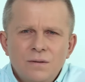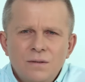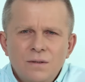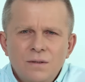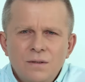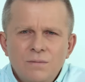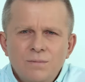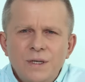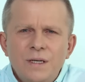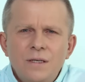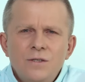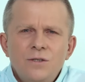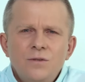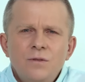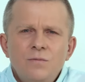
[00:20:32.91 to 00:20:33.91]
we
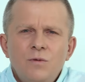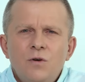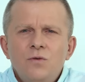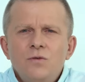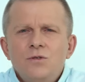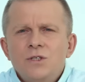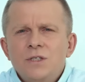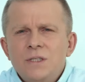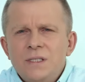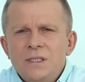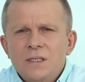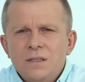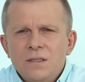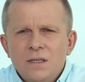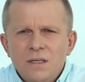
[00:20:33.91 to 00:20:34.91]
implement the
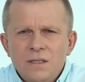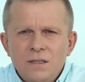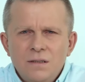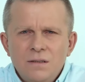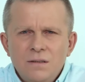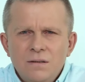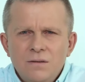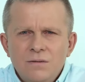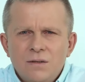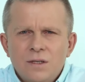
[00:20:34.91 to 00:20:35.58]
worst-case scenario